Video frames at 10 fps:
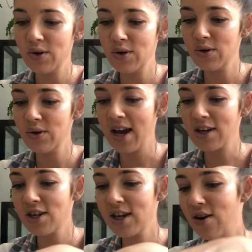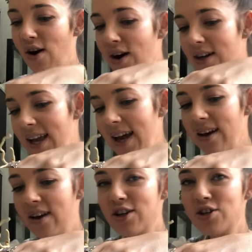you actually can't like
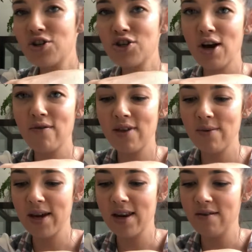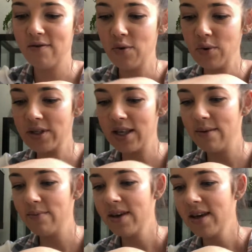shove them in and force them.